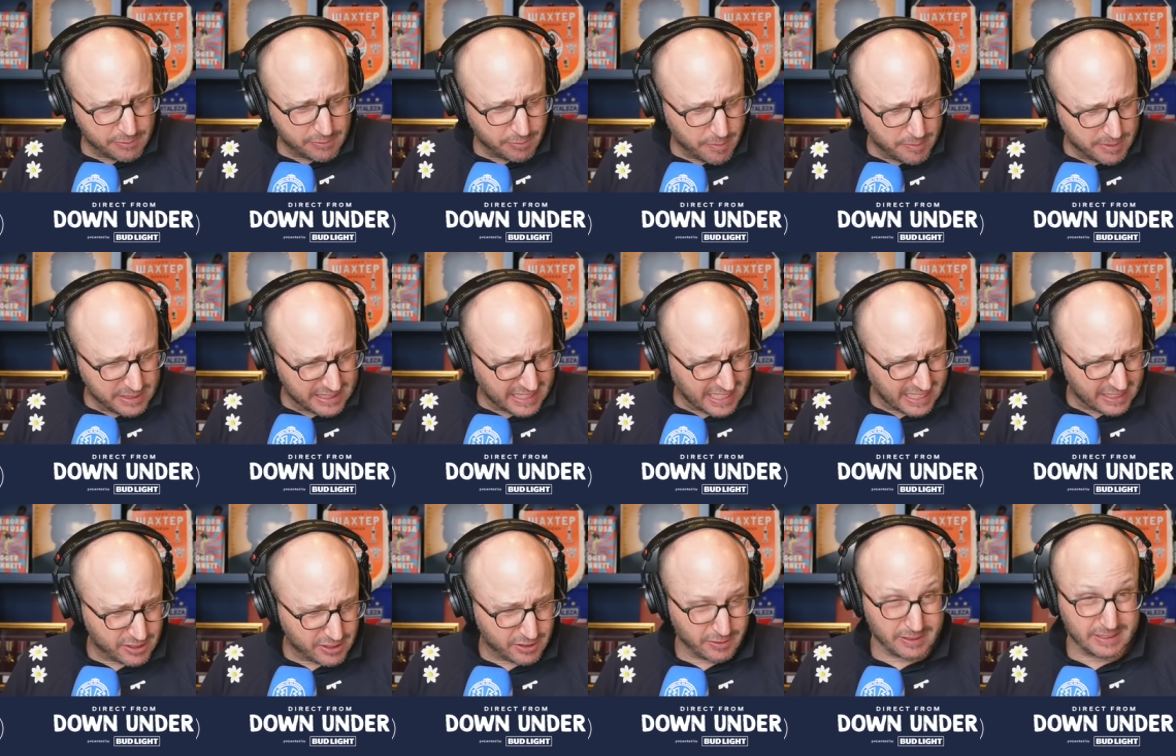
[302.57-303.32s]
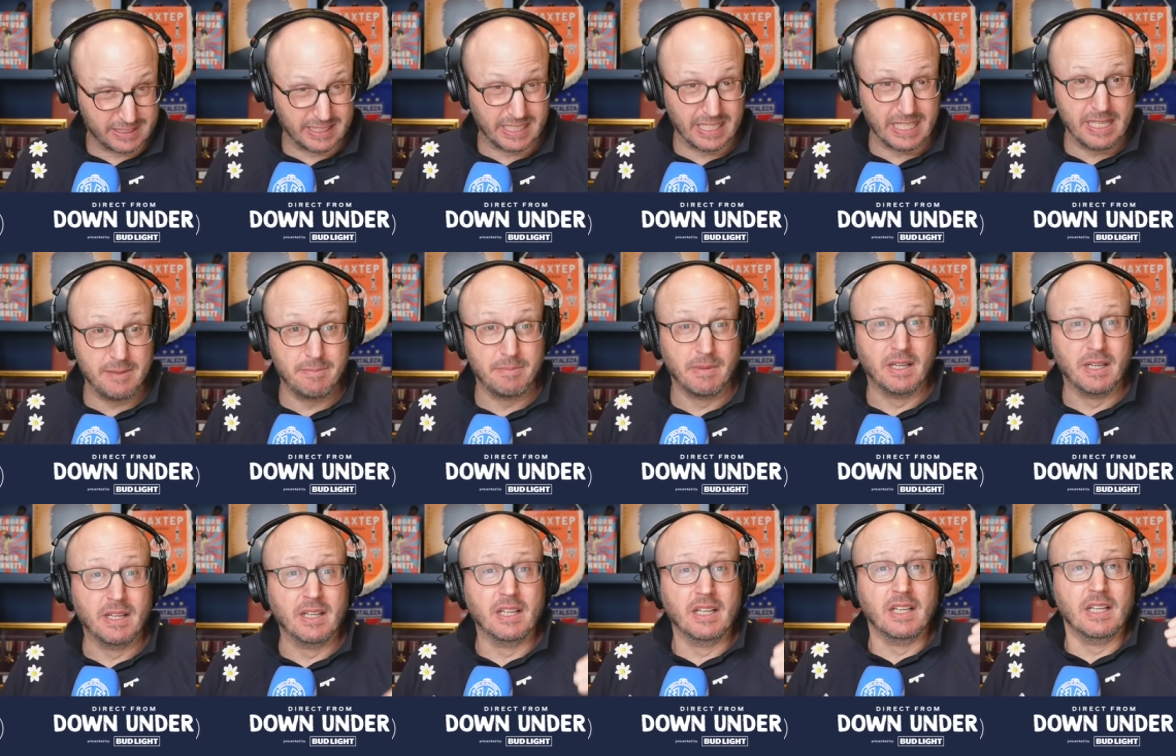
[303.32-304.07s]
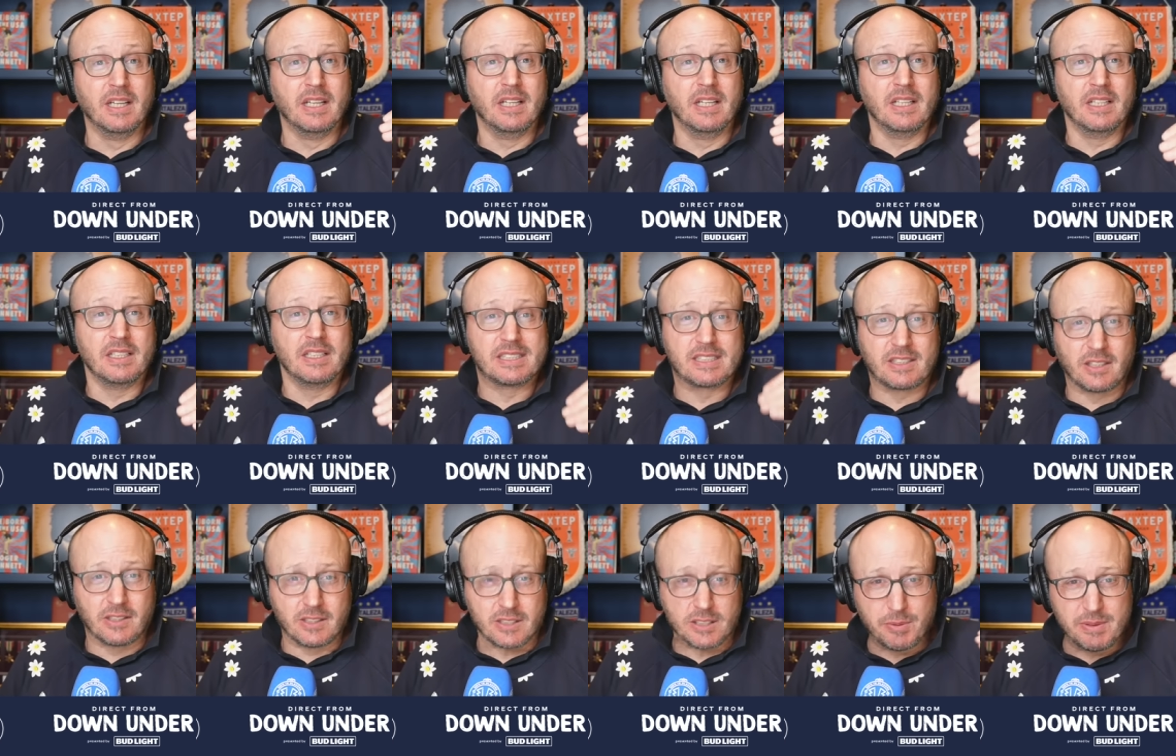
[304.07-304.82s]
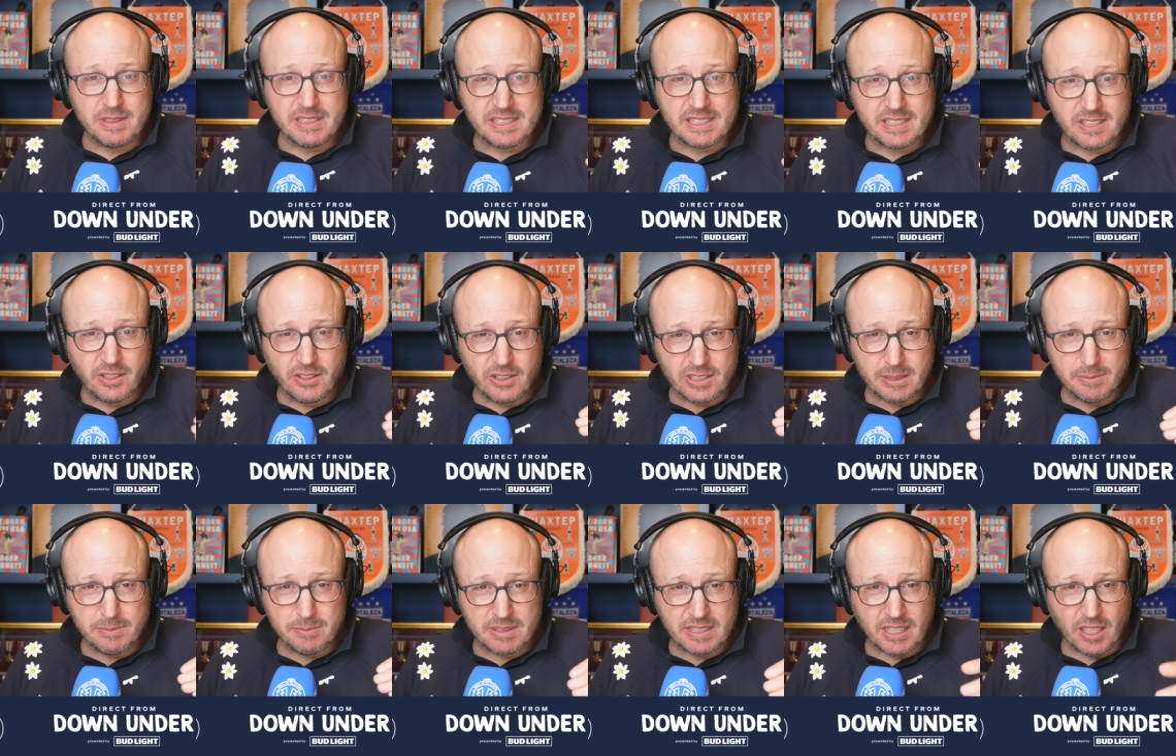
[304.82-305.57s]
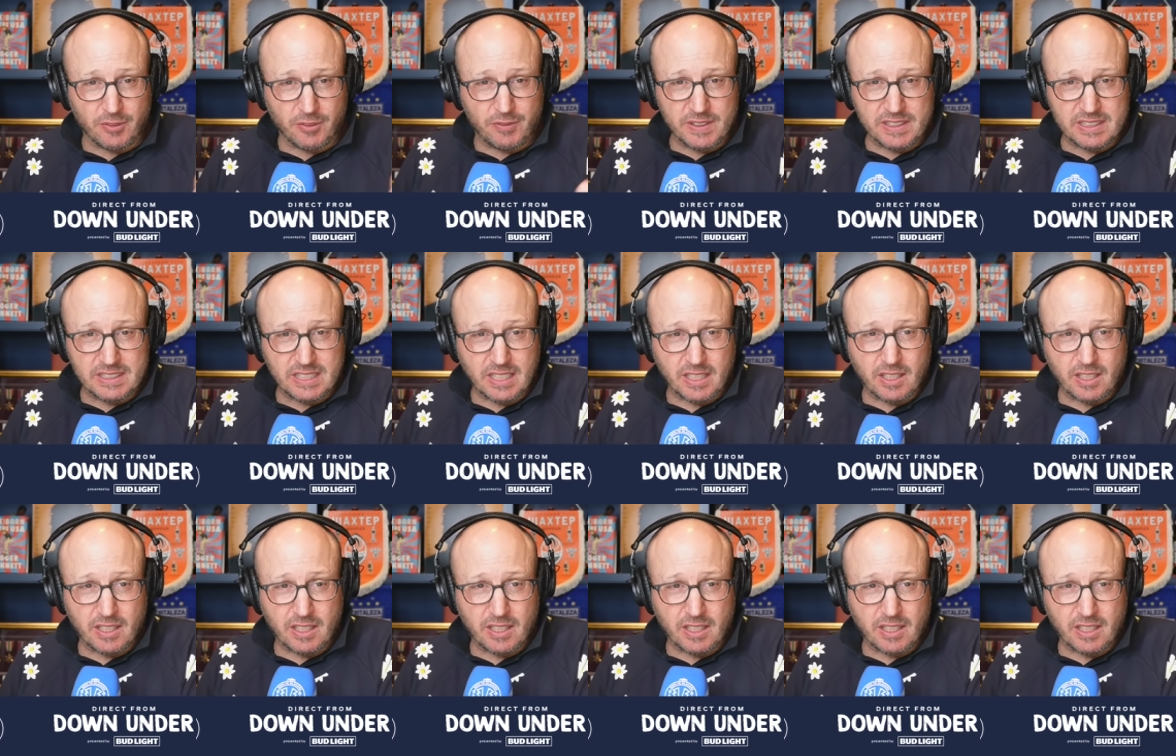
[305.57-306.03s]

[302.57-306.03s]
women's national team, start to insert himself into the